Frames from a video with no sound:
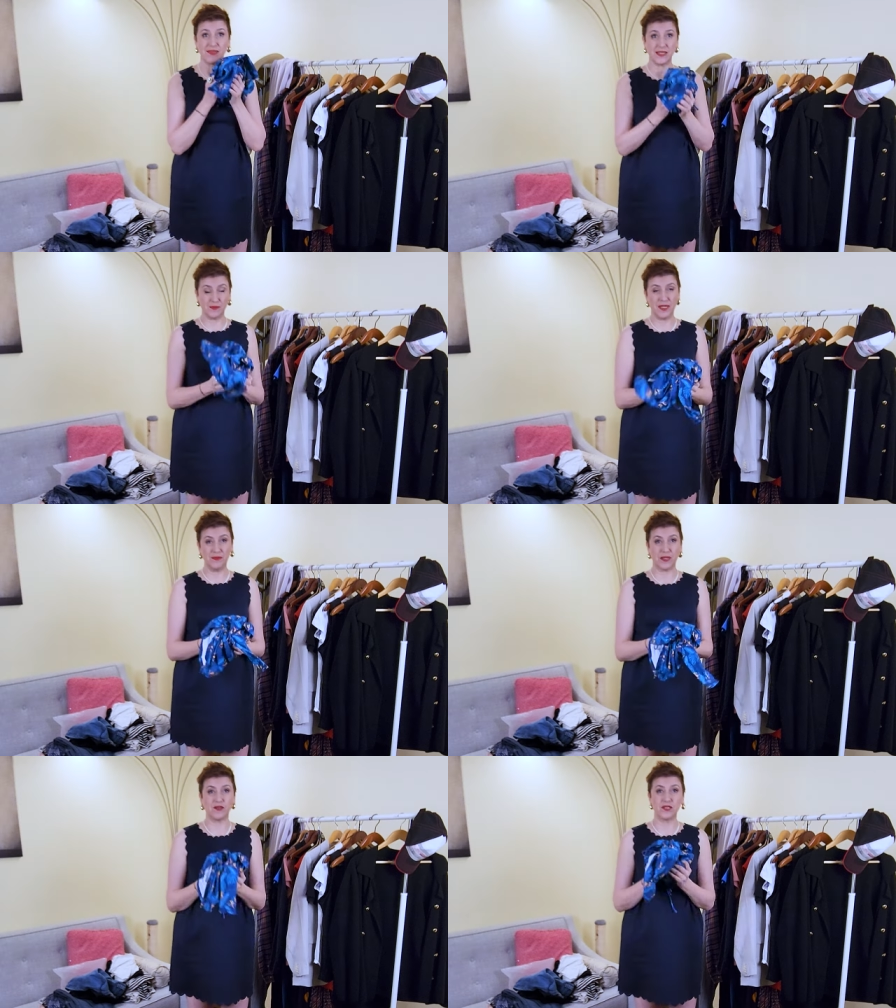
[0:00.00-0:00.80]
with me
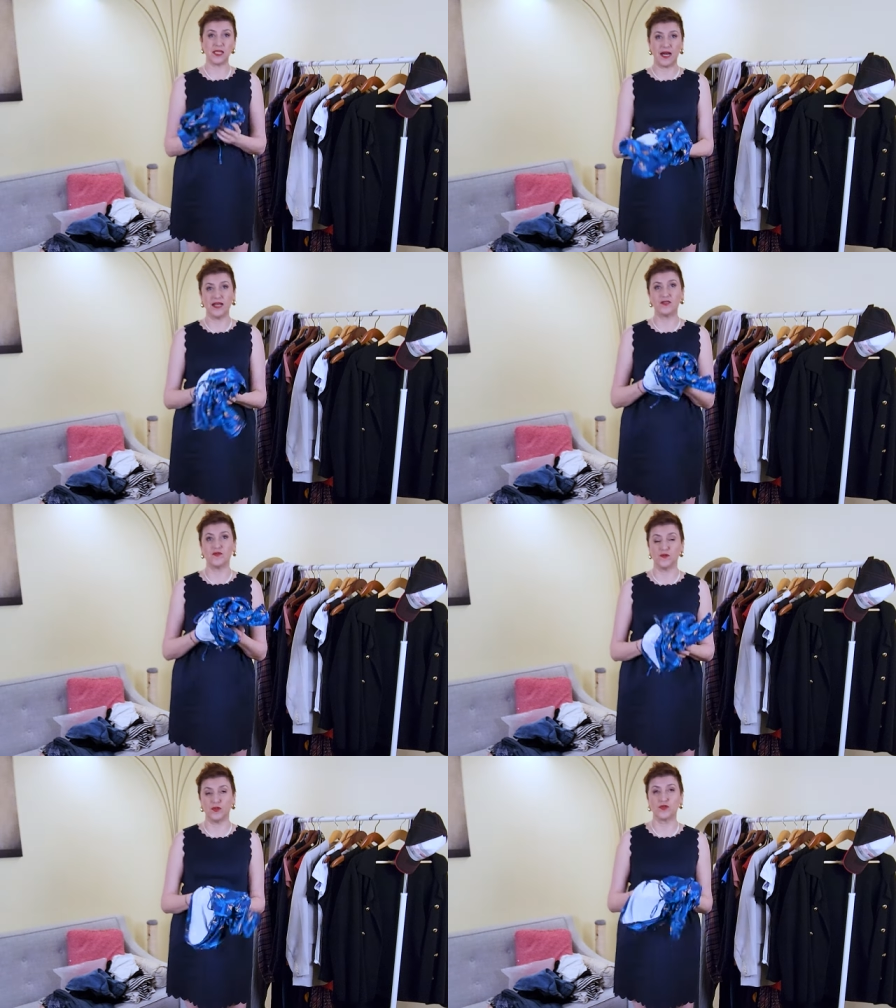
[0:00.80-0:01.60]
because I don't
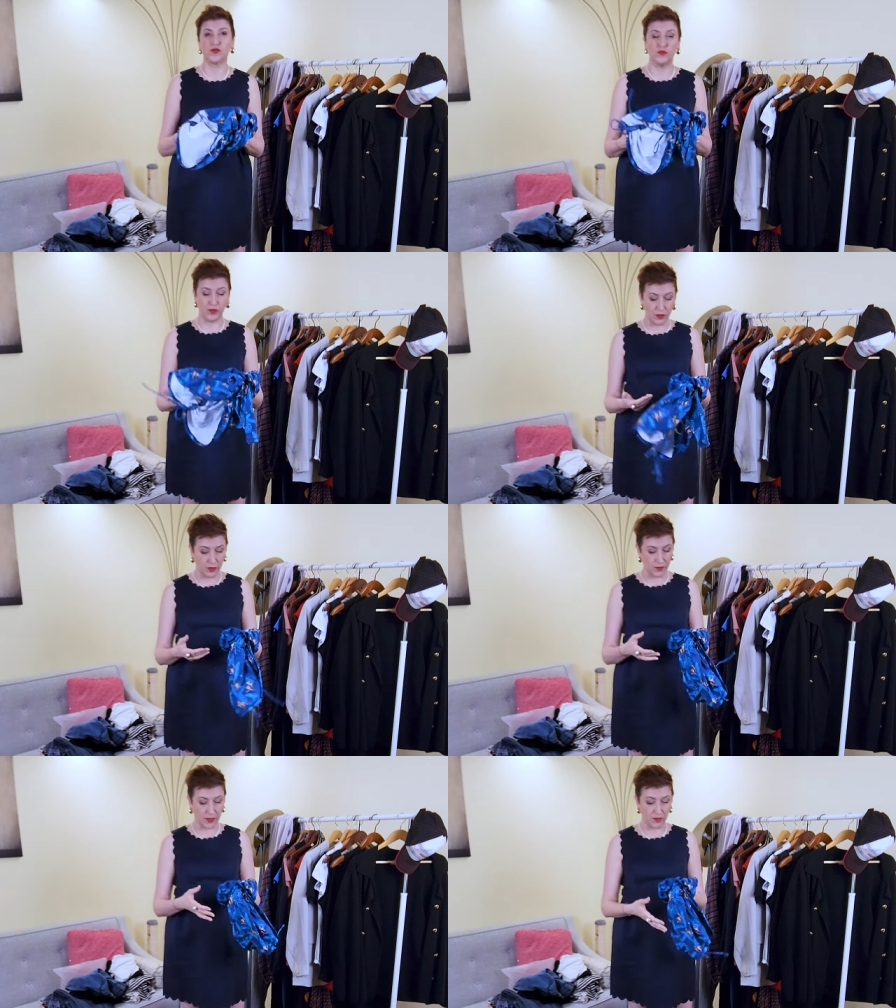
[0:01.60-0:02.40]
want to burn.
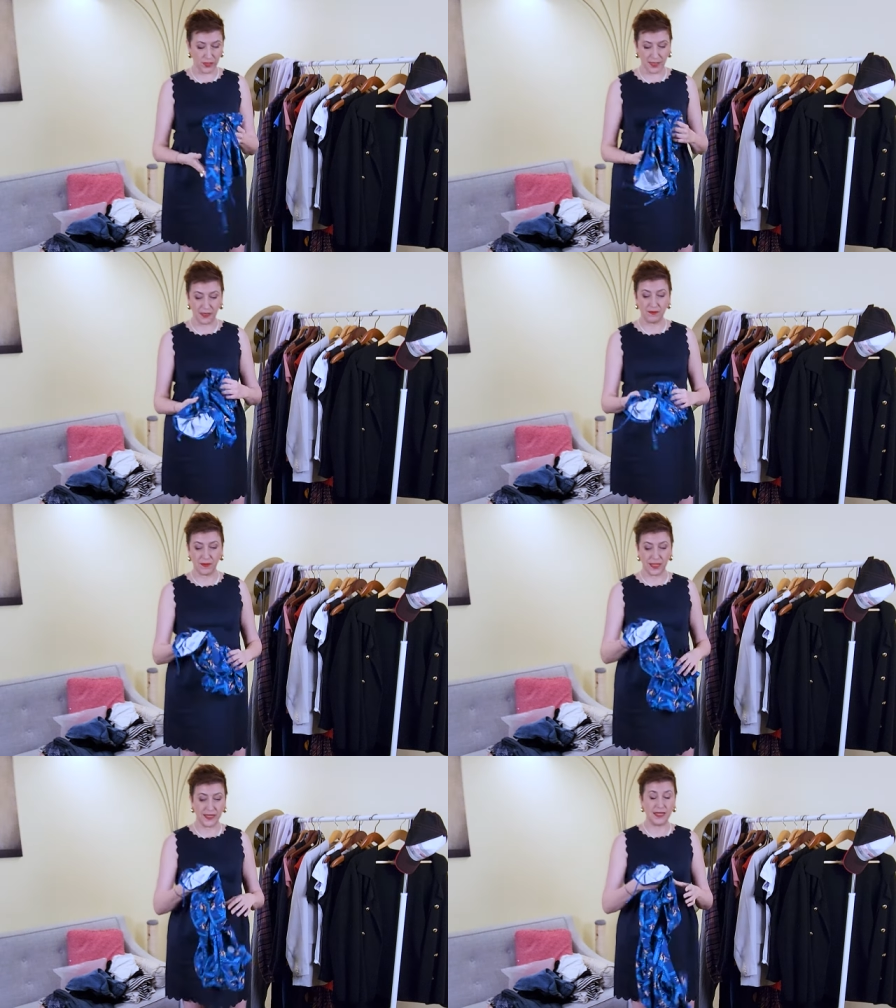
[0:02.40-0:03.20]
Because in,
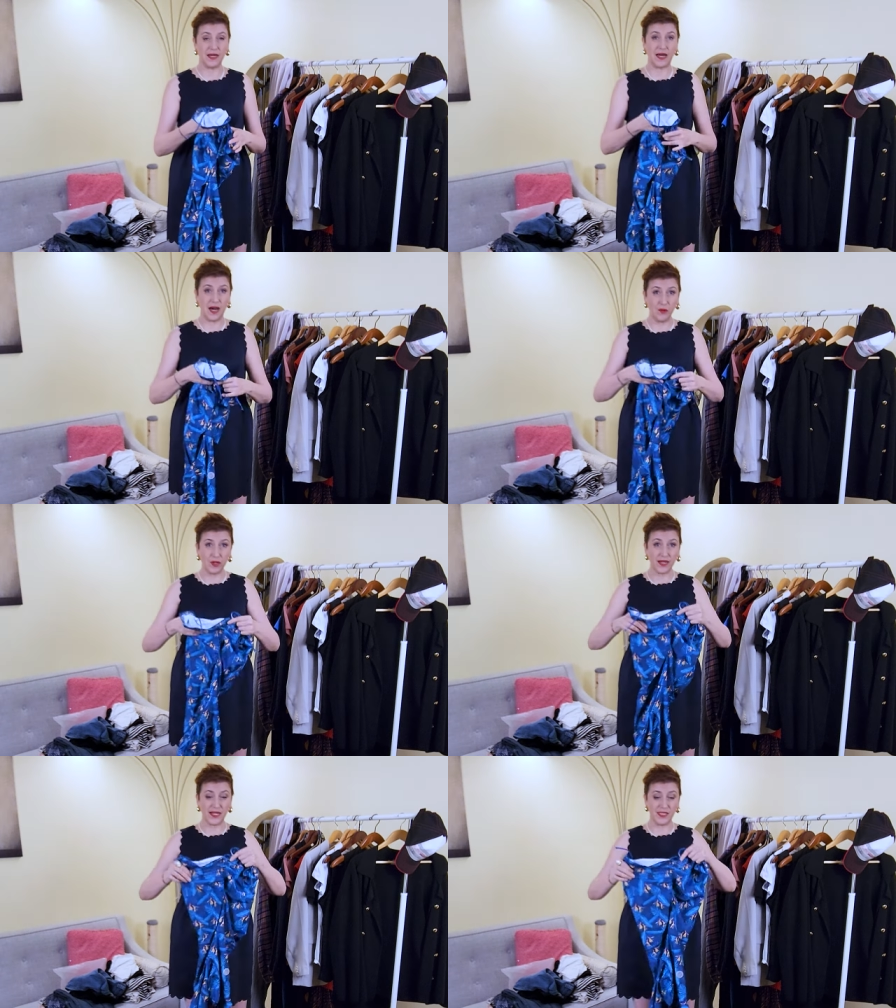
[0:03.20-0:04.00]
in our
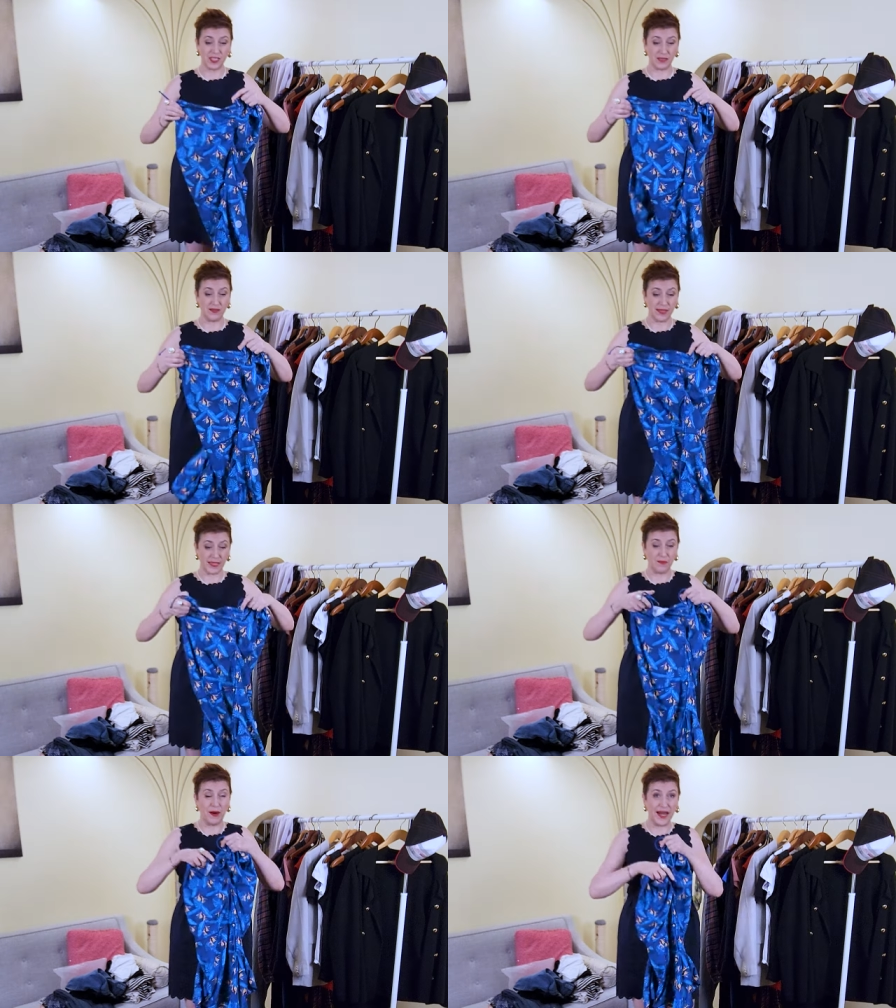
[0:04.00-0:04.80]
age and like
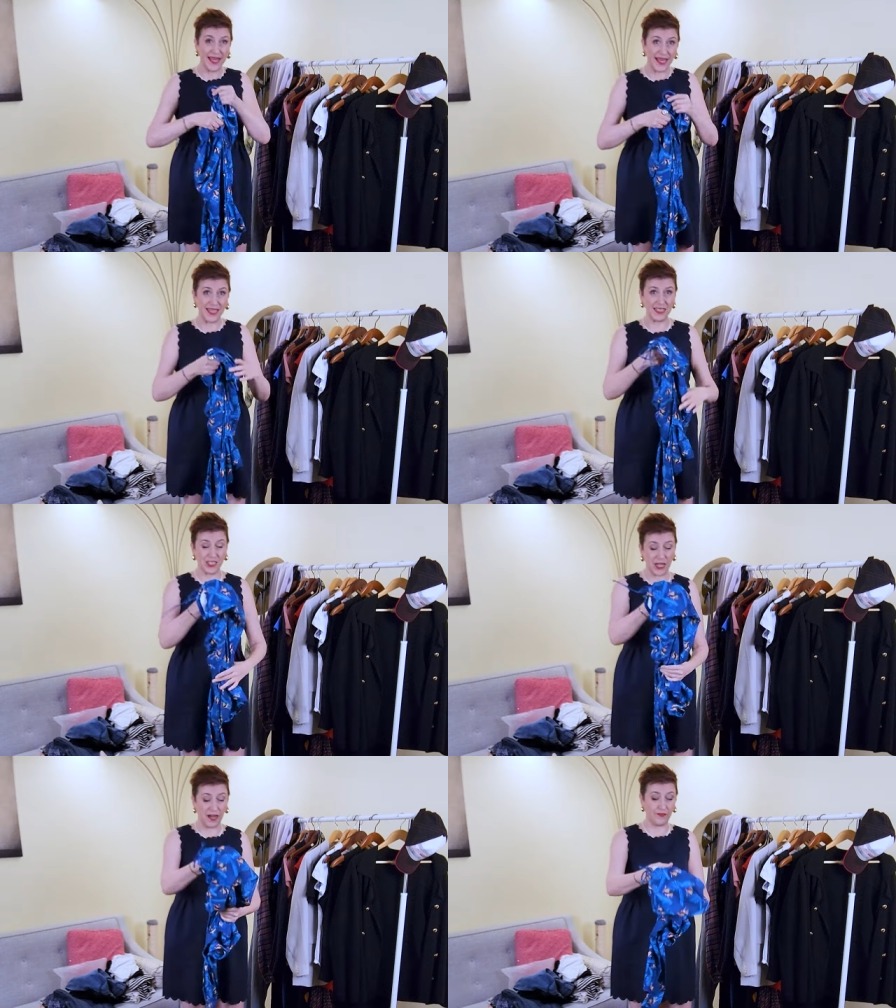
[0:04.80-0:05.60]
my age,
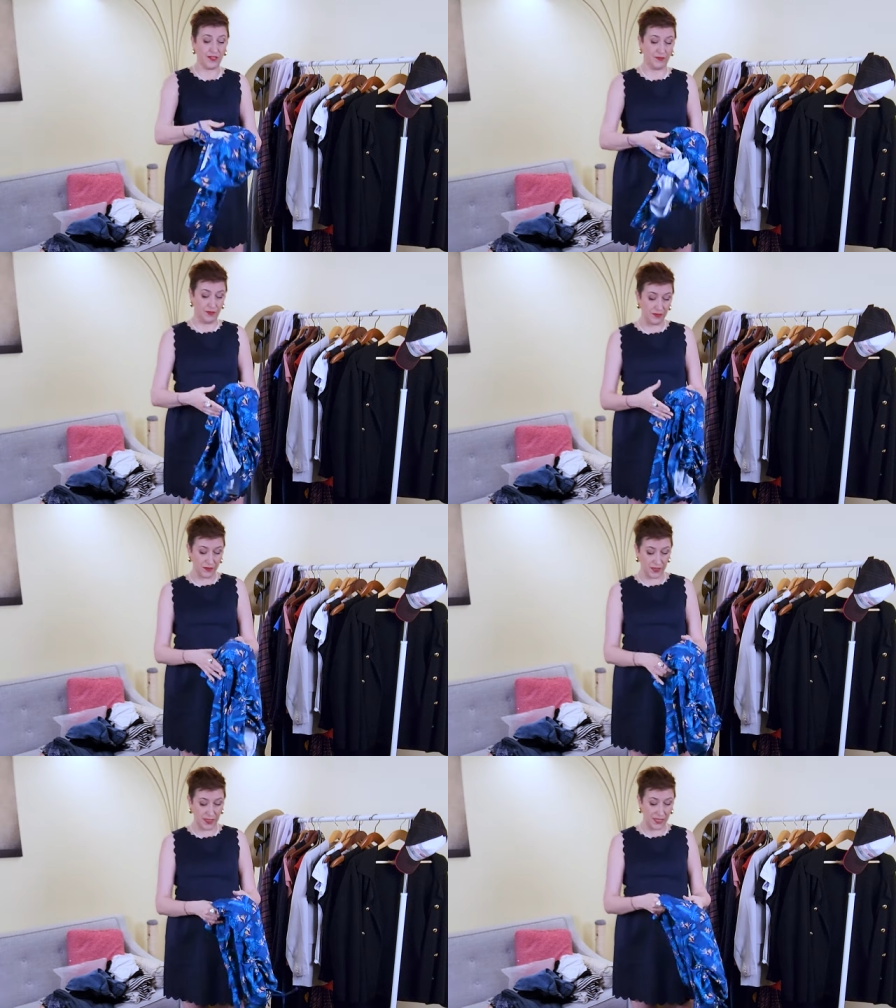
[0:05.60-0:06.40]
after
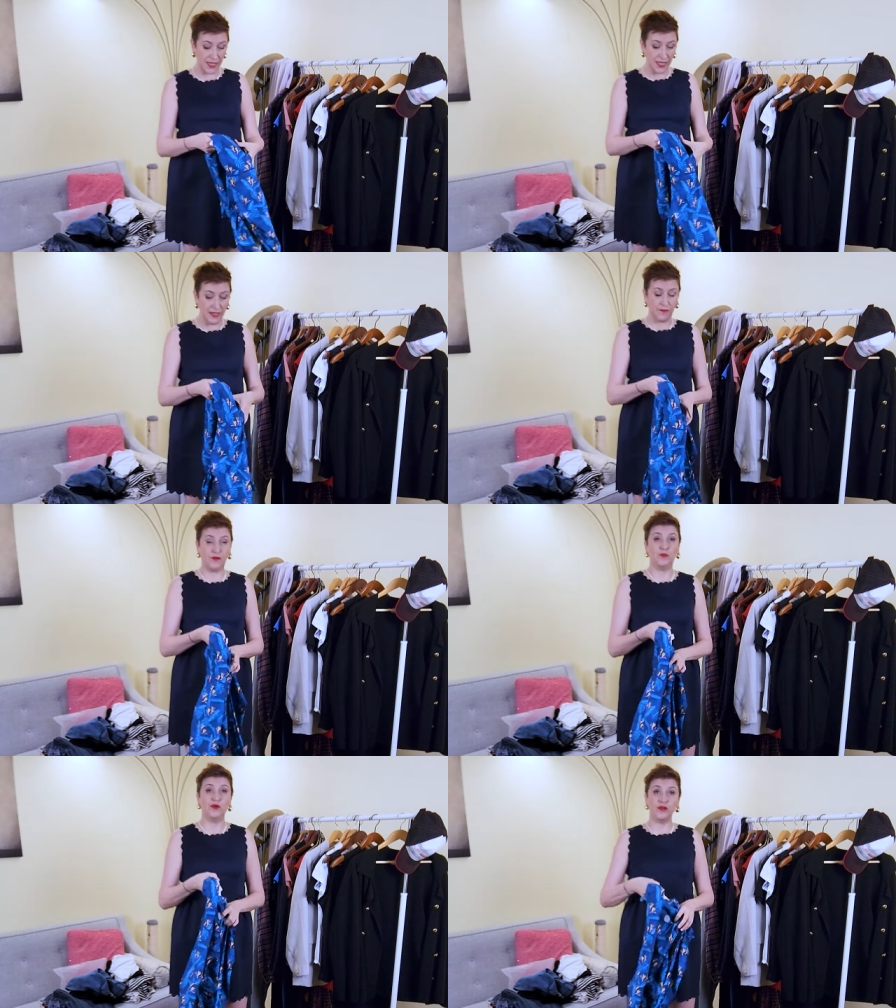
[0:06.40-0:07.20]
50, we
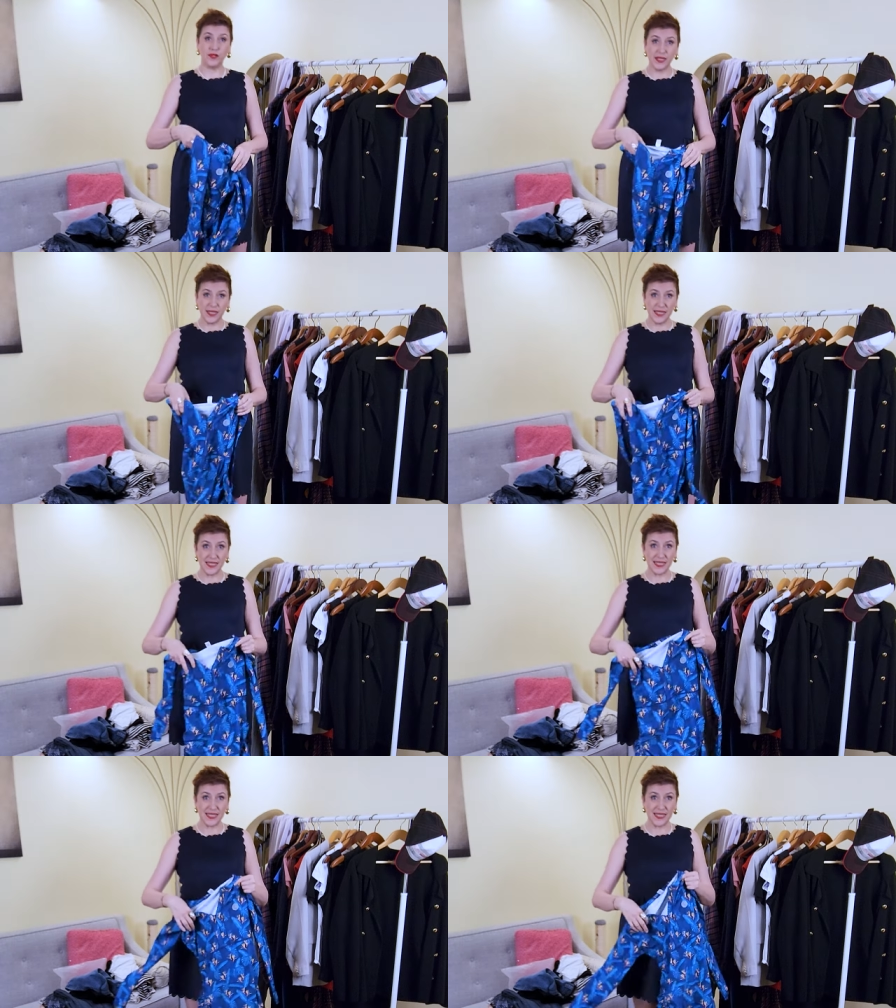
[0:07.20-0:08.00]
burn
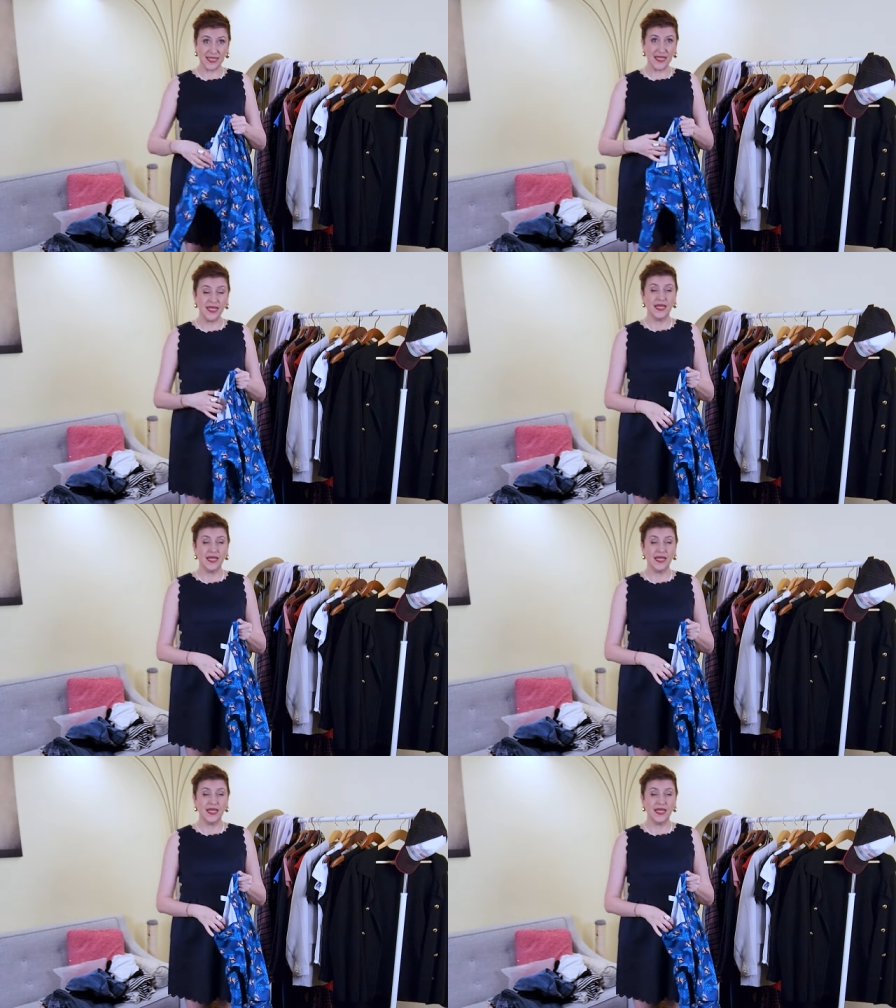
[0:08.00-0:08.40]
easily,